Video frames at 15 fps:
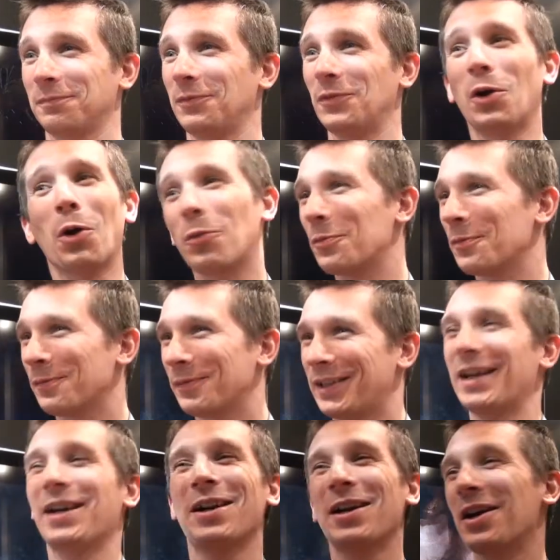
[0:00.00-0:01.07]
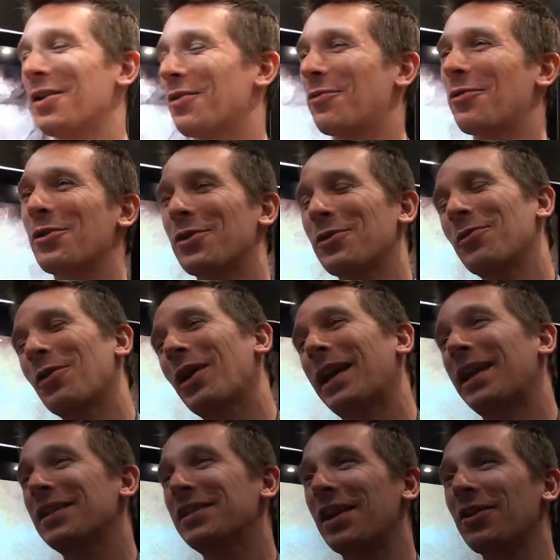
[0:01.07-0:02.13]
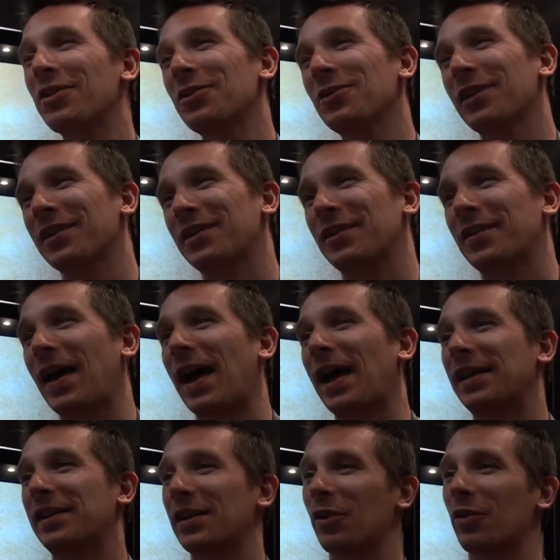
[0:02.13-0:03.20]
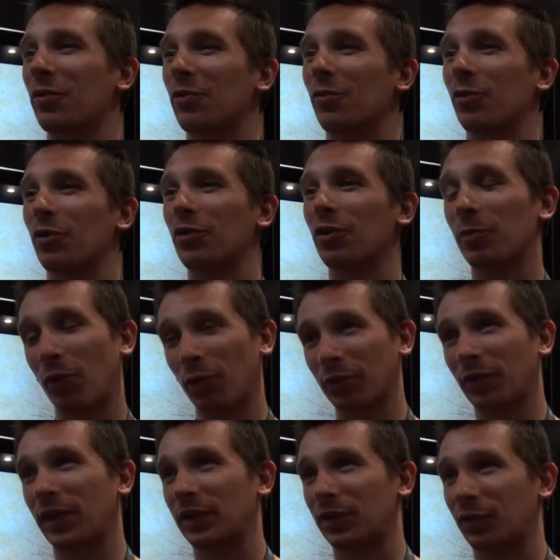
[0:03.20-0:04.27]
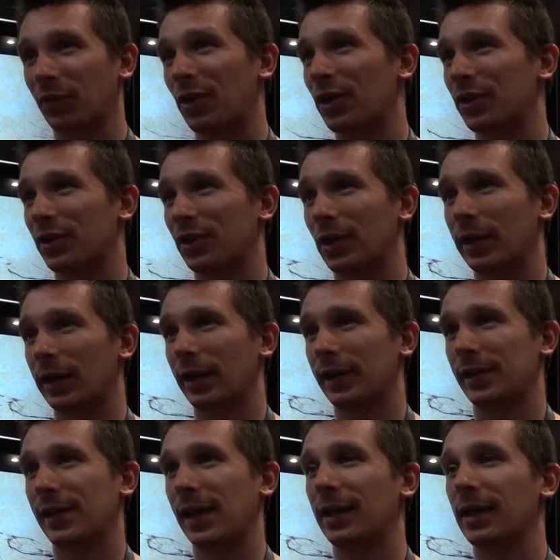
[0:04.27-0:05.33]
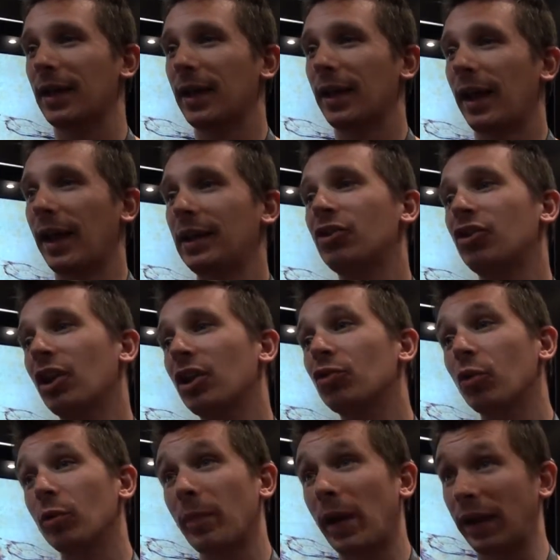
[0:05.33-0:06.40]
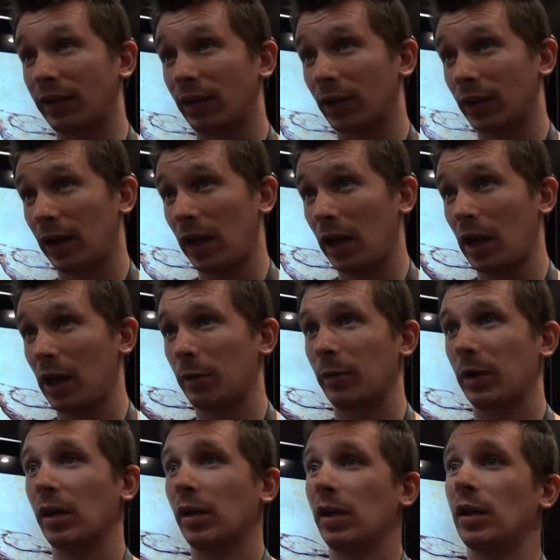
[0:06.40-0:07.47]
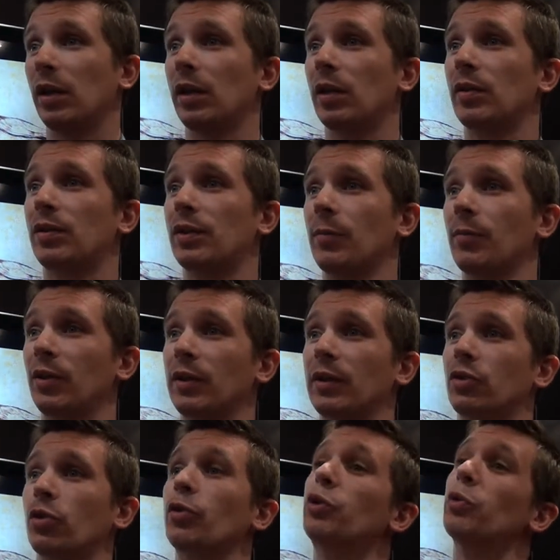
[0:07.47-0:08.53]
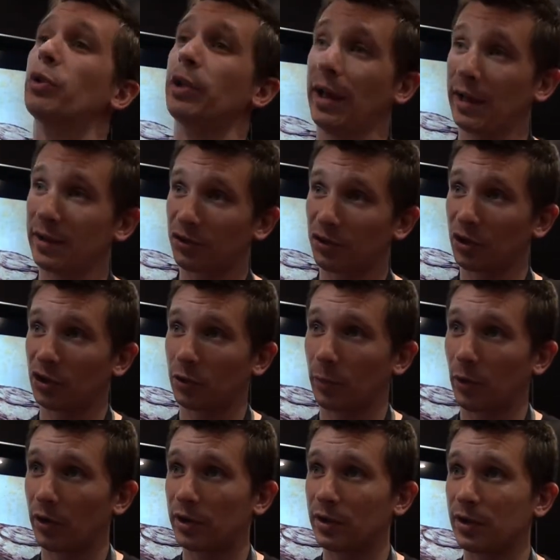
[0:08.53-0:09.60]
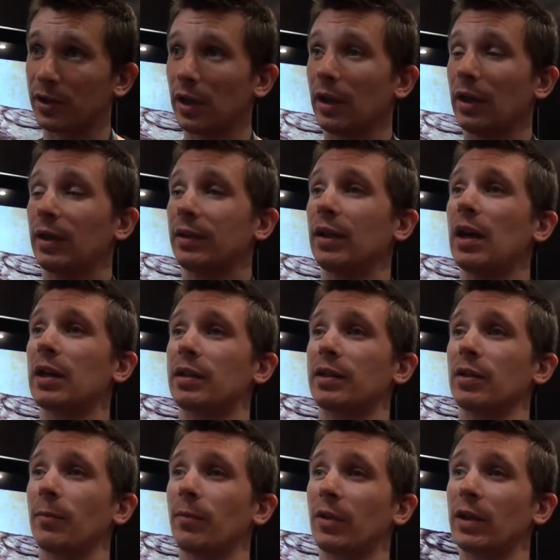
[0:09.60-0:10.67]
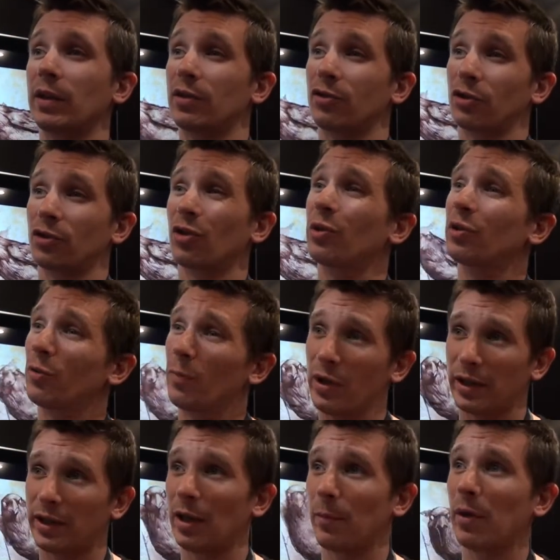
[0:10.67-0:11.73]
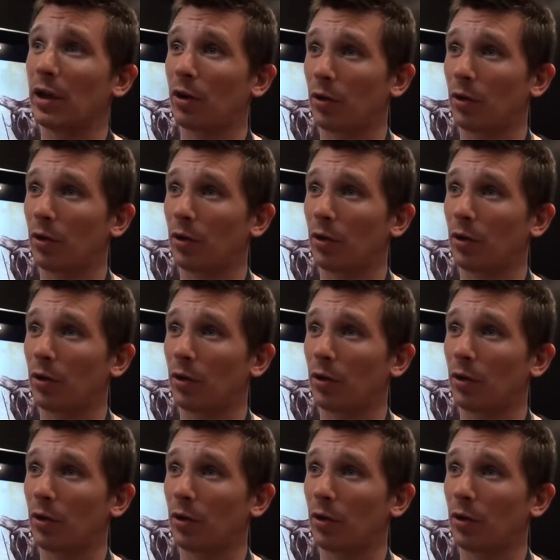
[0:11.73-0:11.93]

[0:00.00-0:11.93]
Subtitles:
Nope. What I can tell you is that one of the important things for us is that any change we make to the game is something that's going to enhance the experience, not something that's just going to be a gimmick